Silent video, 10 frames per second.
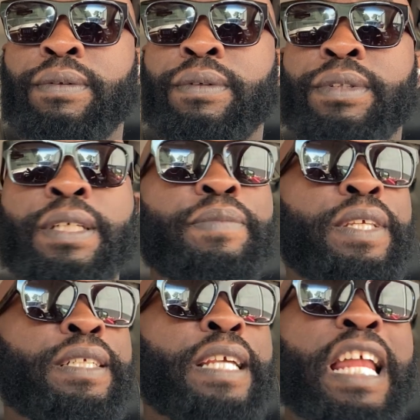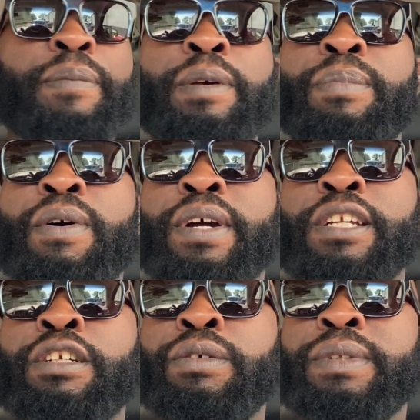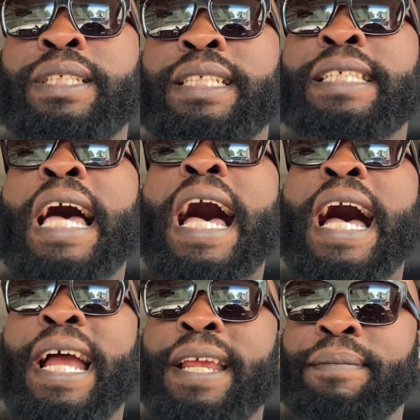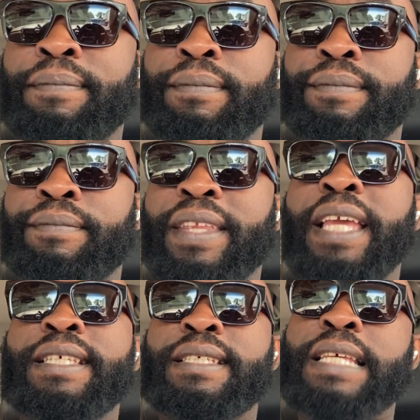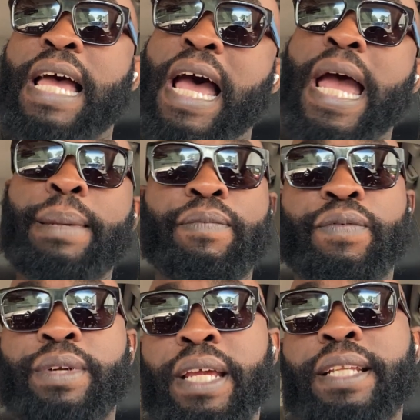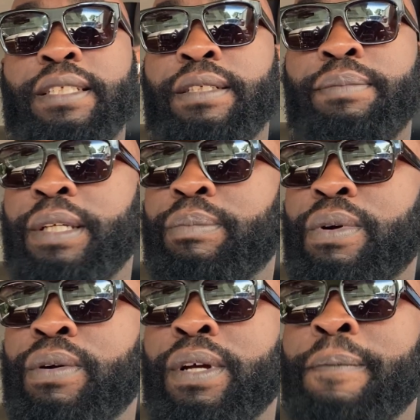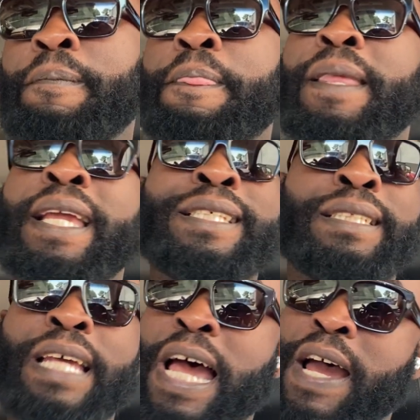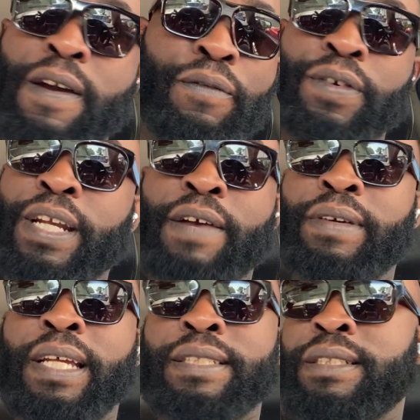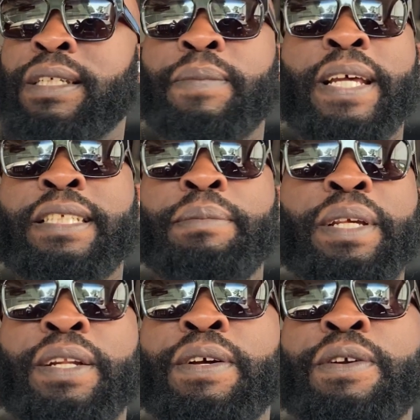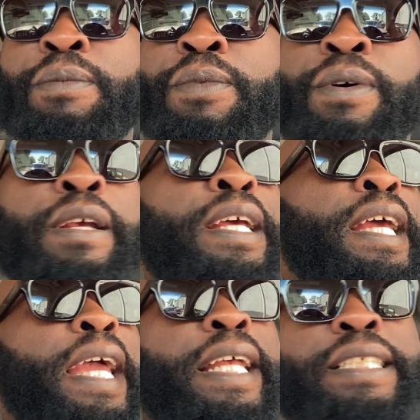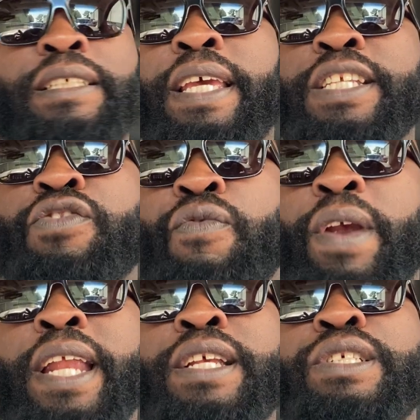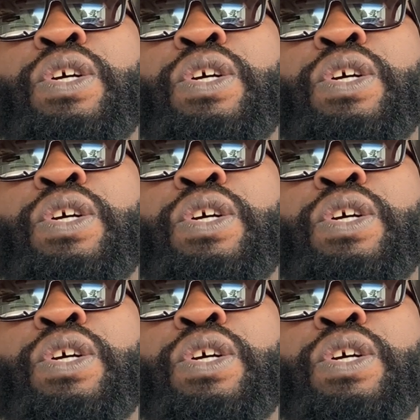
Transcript: Some things got to be broken due to time. It's time for that to be broken. It's time for that relationship not to be there no more. It's ran its